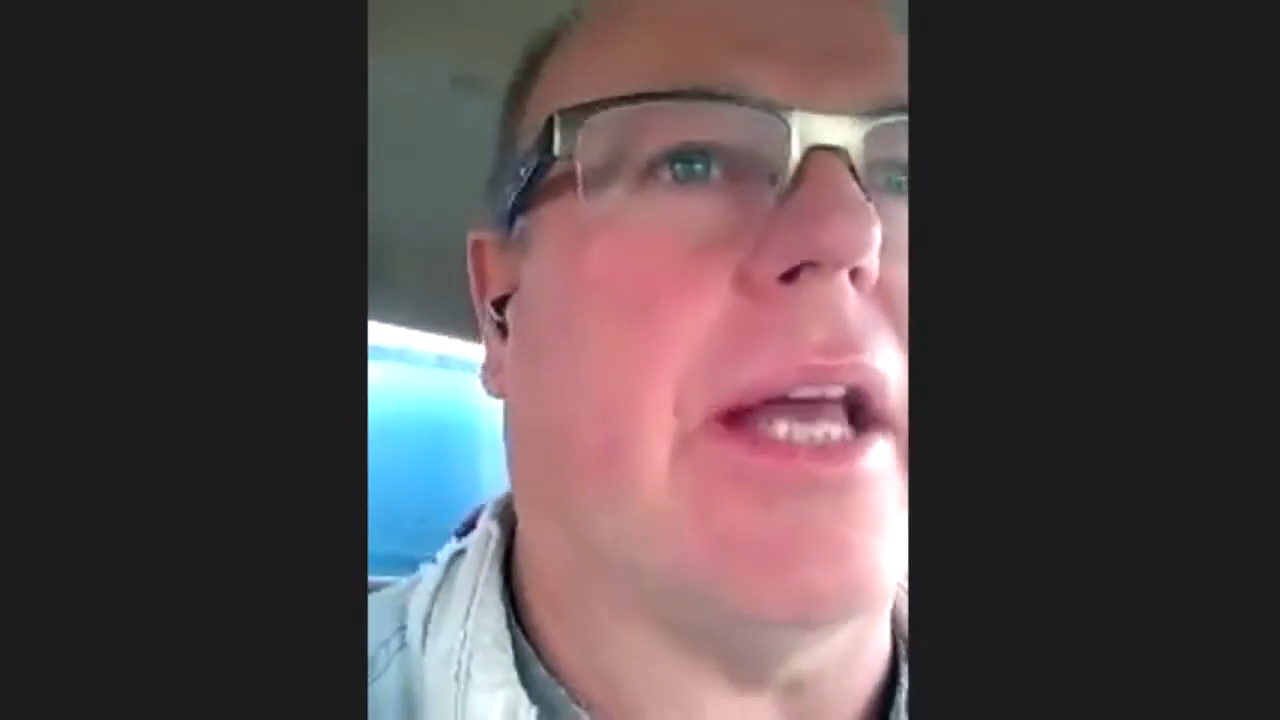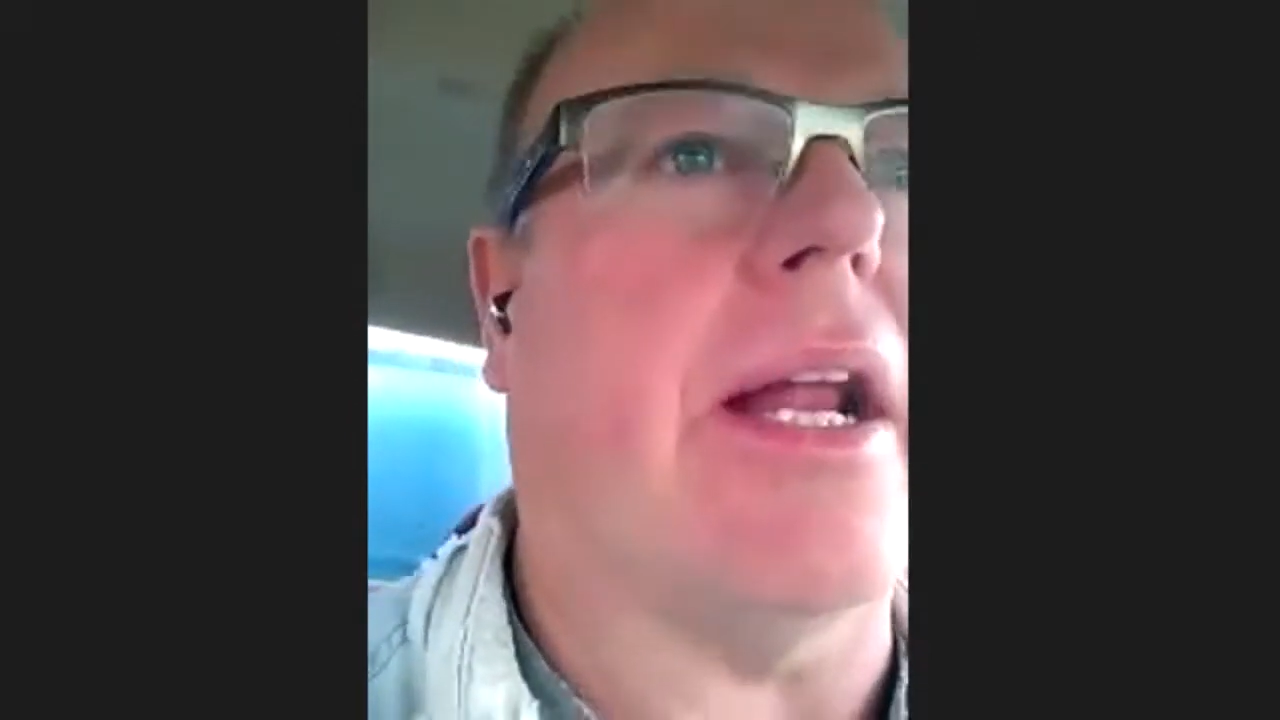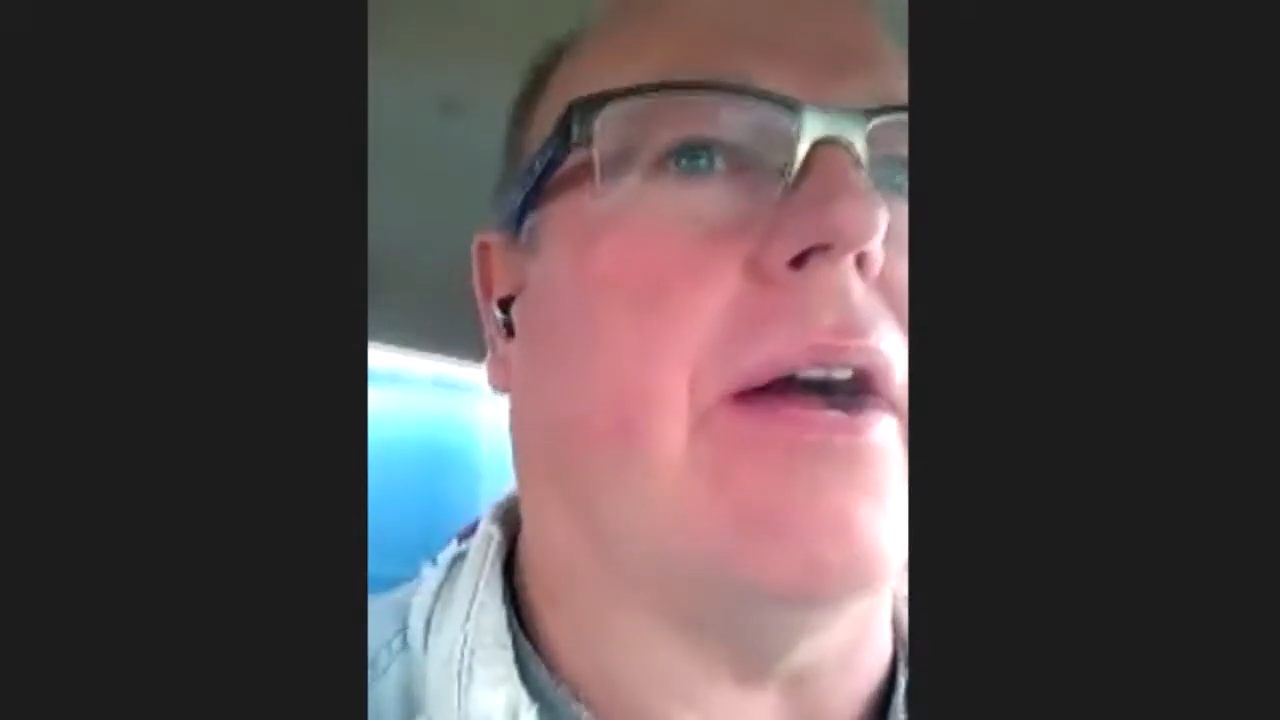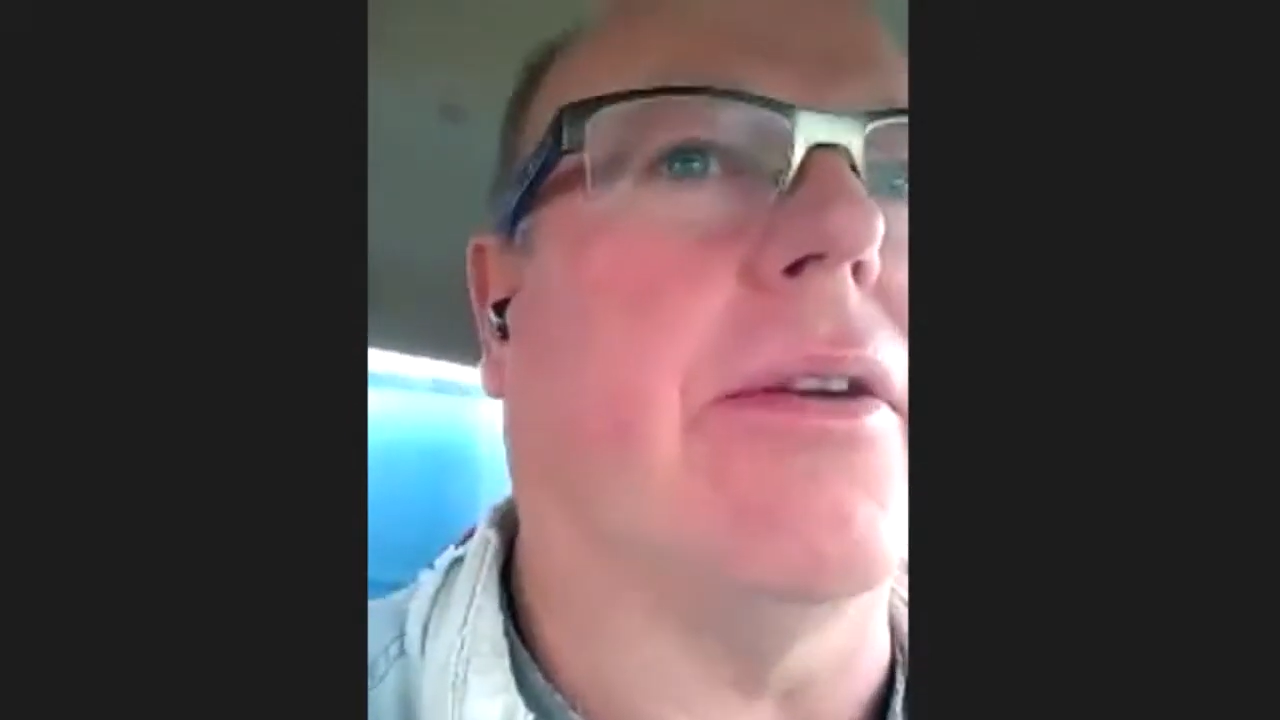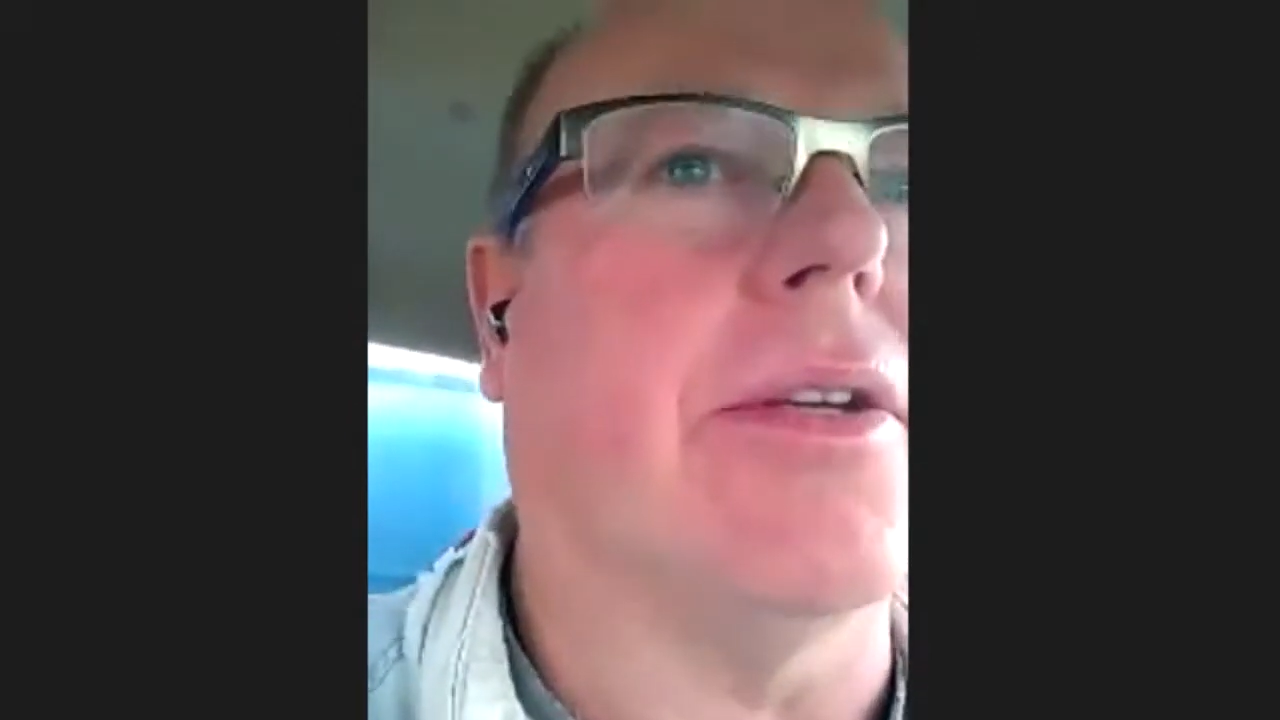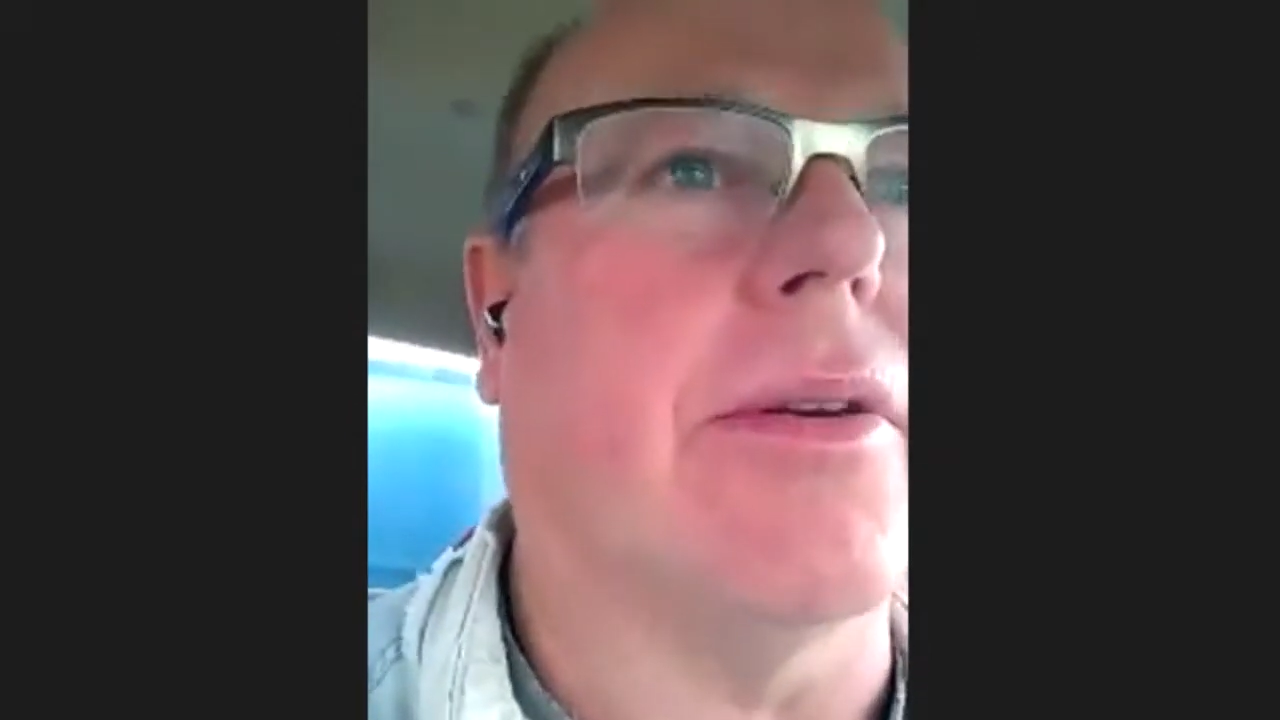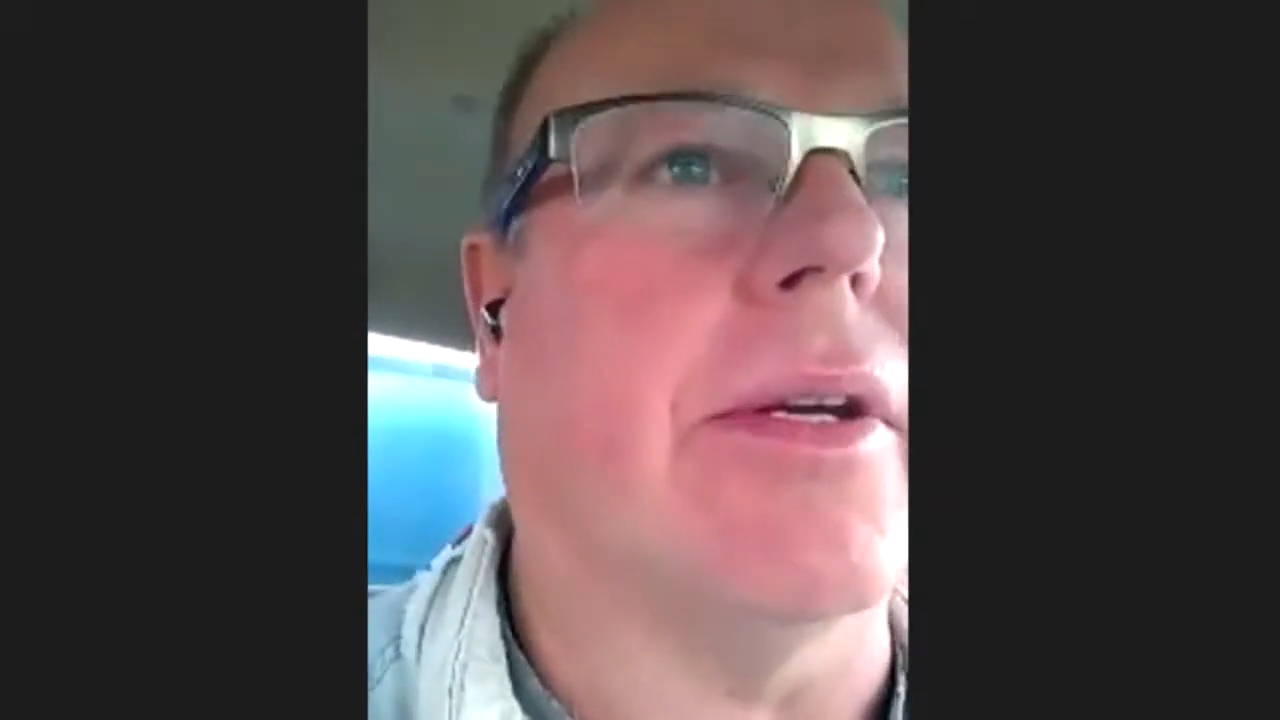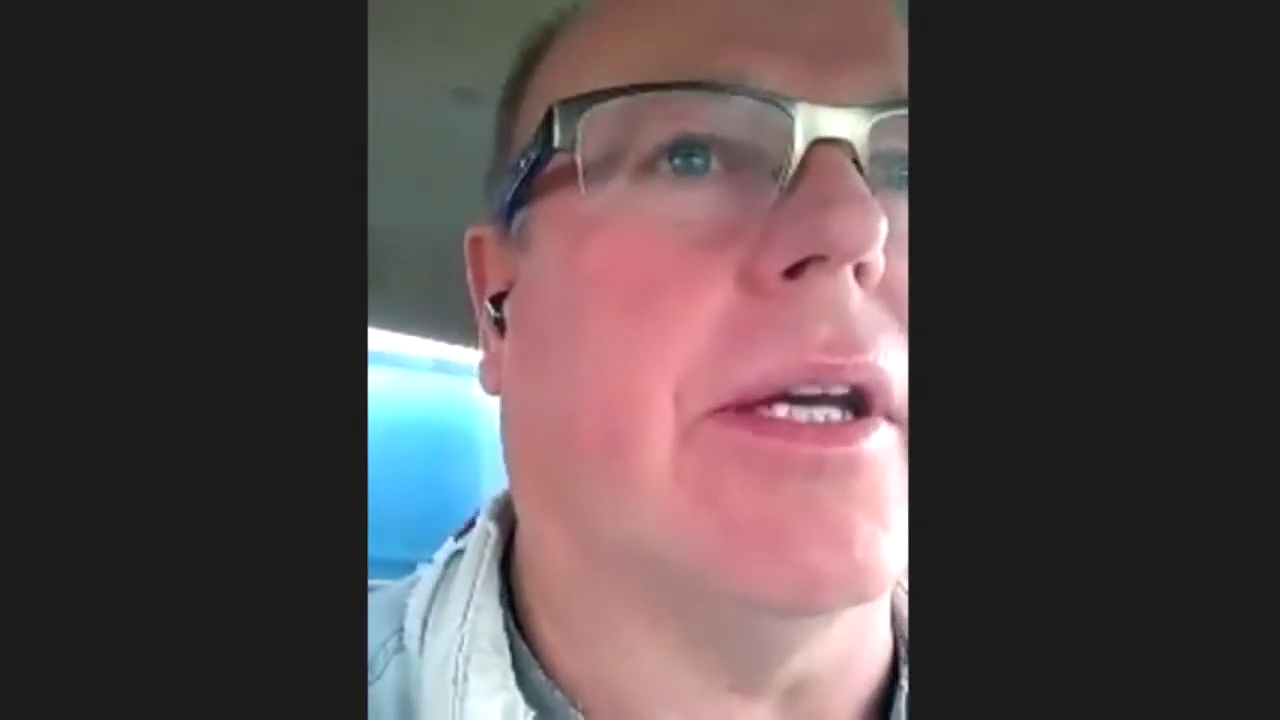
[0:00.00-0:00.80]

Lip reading: you're doing it,